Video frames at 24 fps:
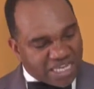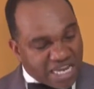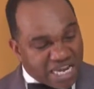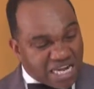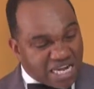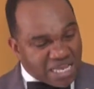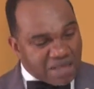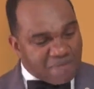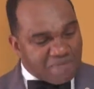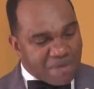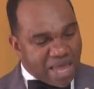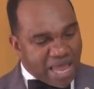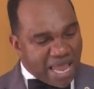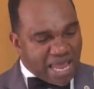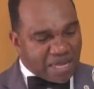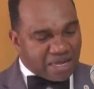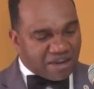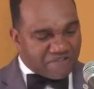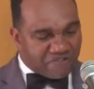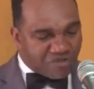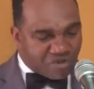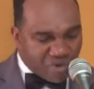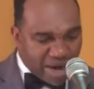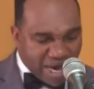any man
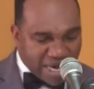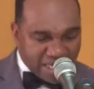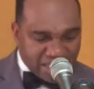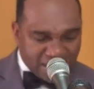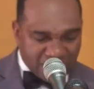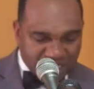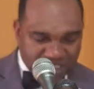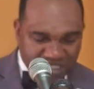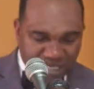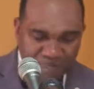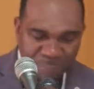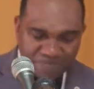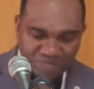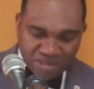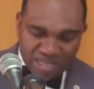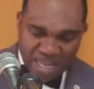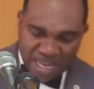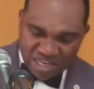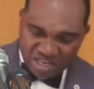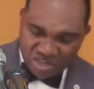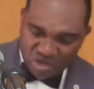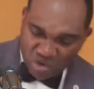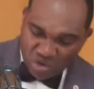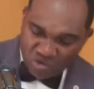of greatness
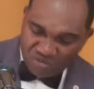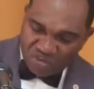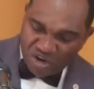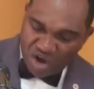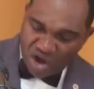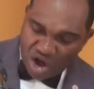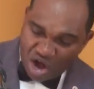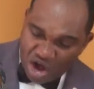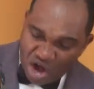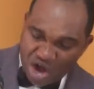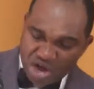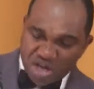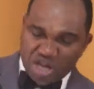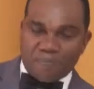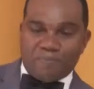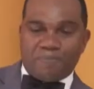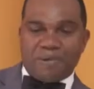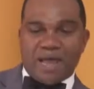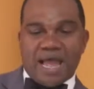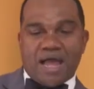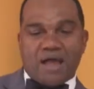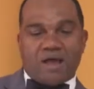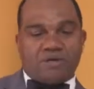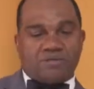that you've heard
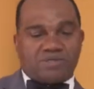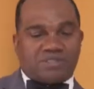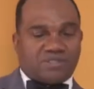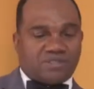about,